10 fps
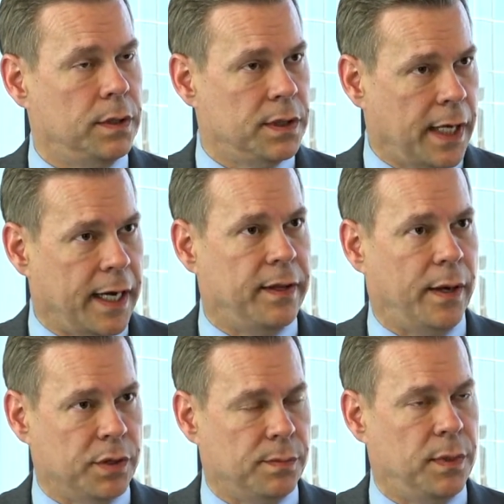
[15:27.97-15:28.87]
decided
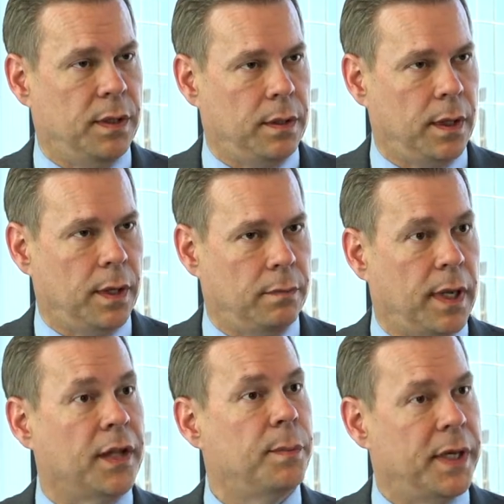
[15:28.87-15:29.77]
that was
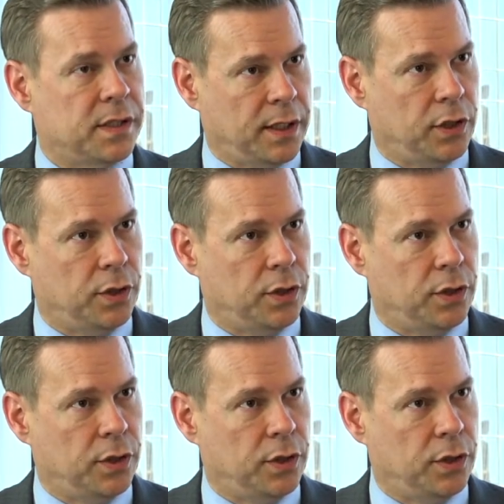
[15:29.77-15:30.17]
not the best thing